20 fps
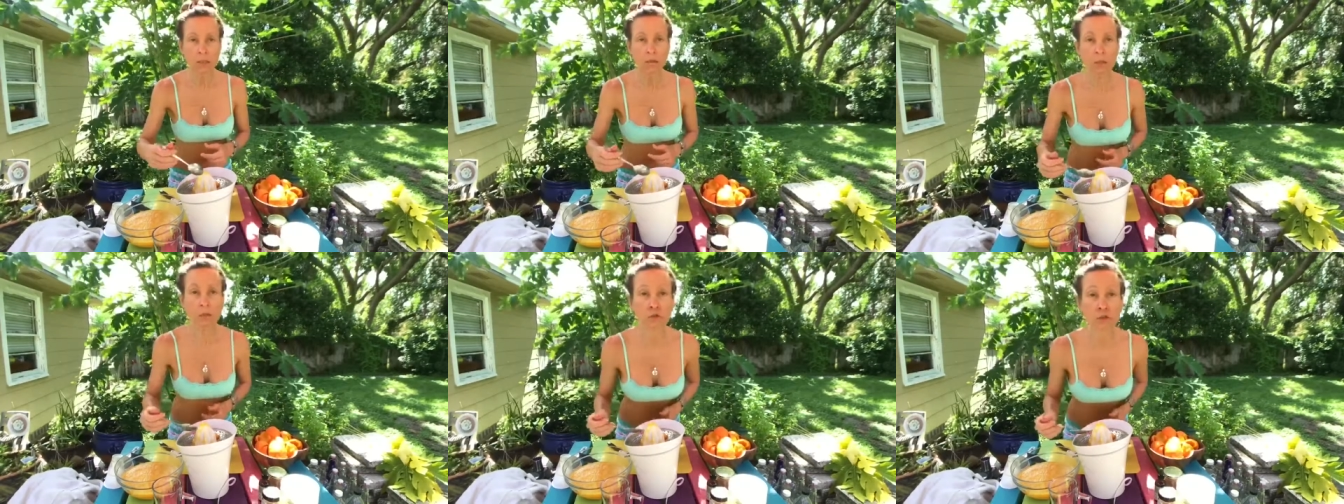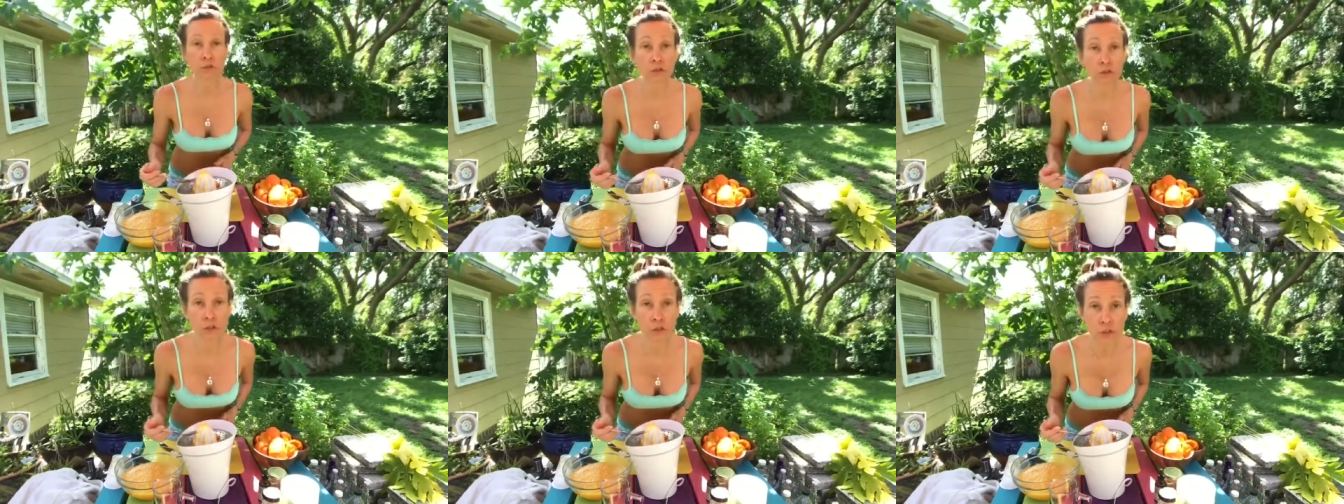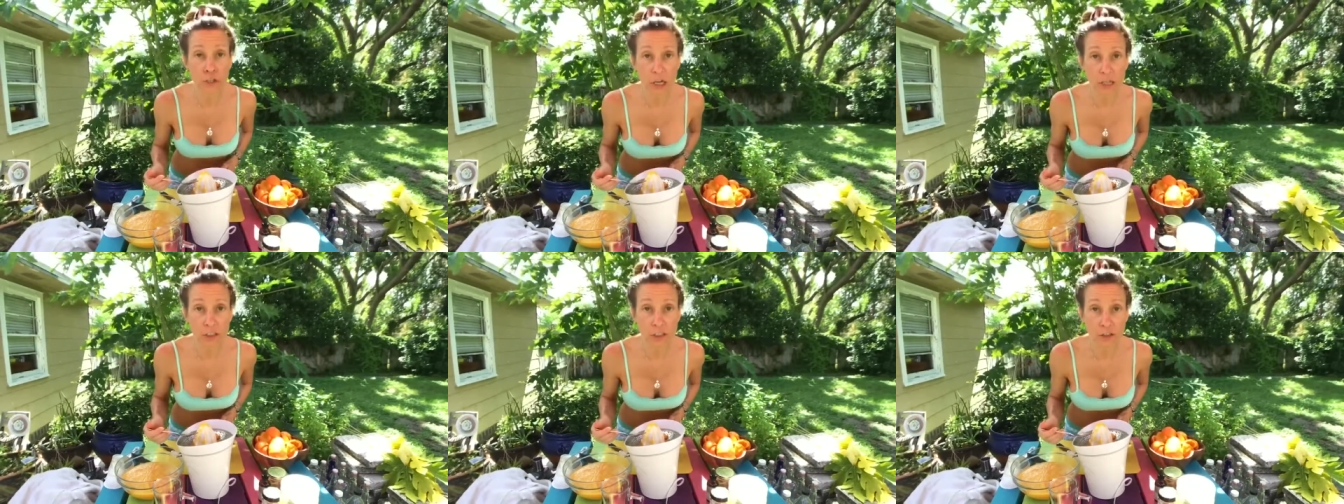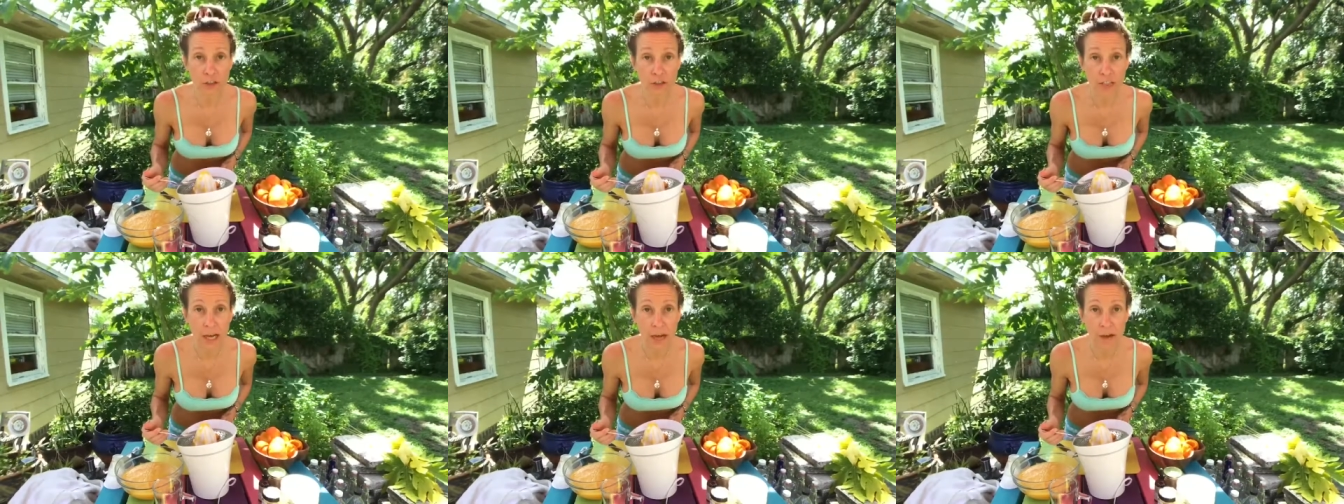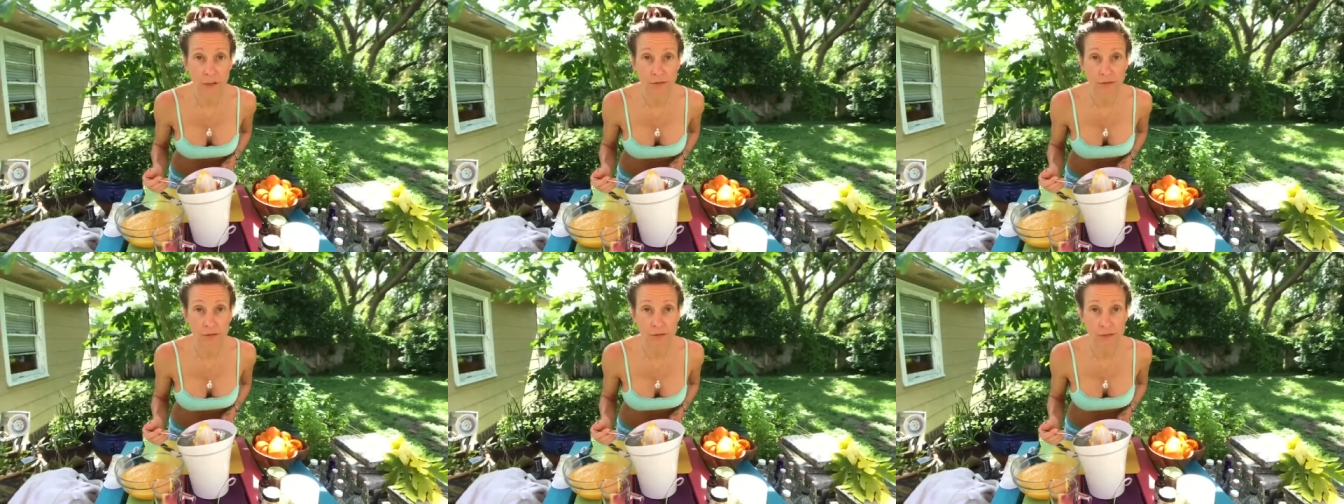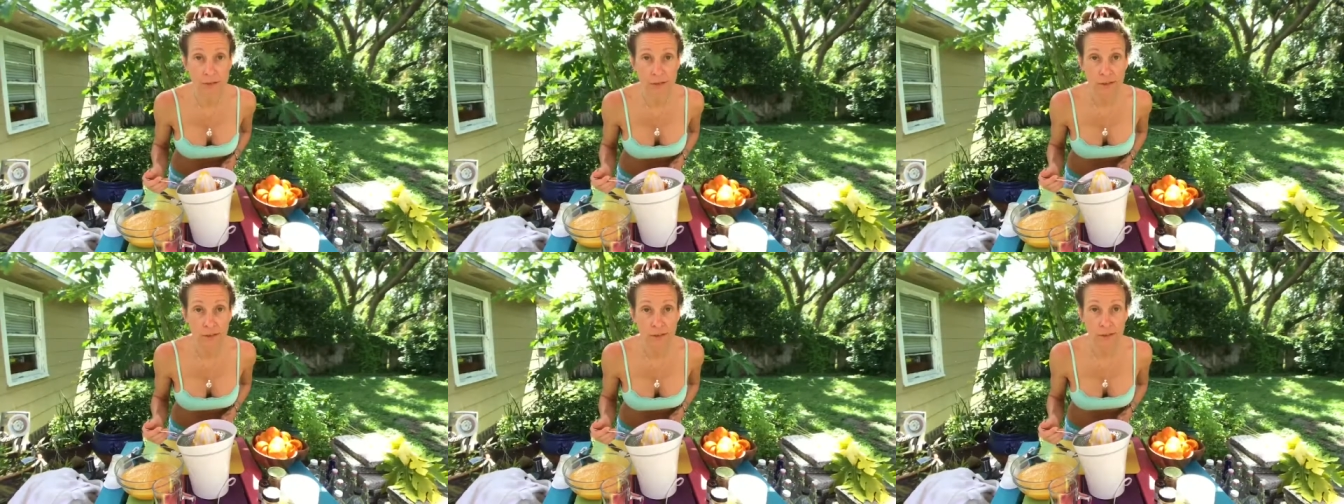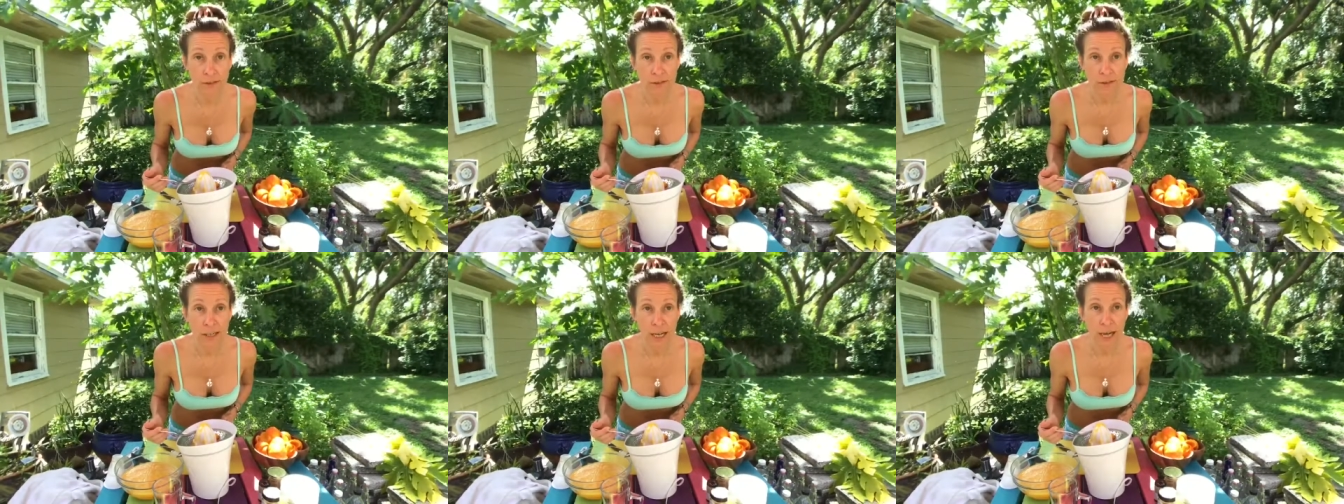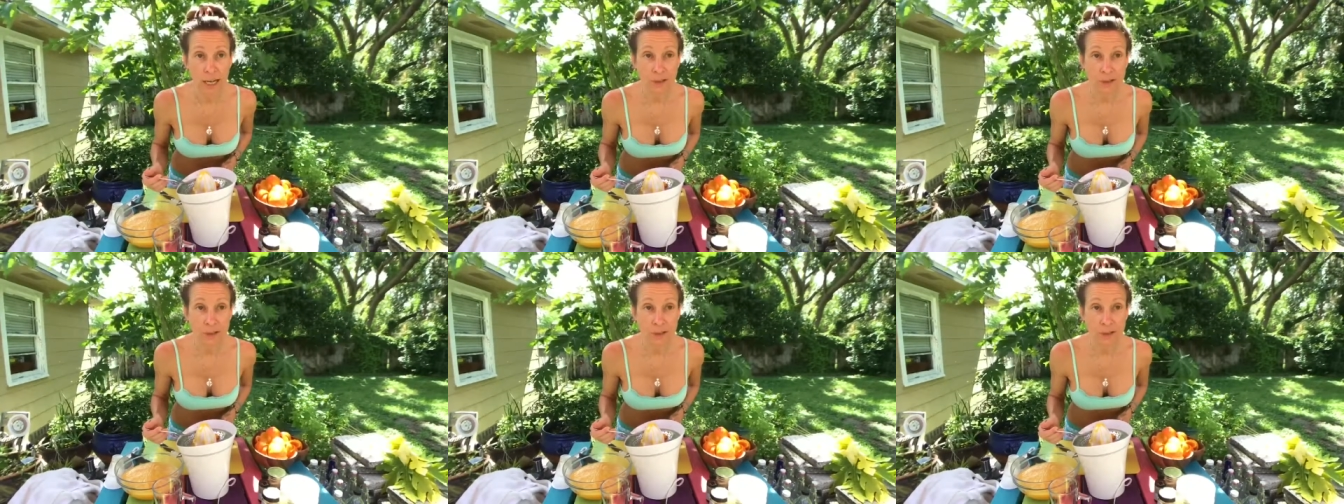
Don't should on yourself. I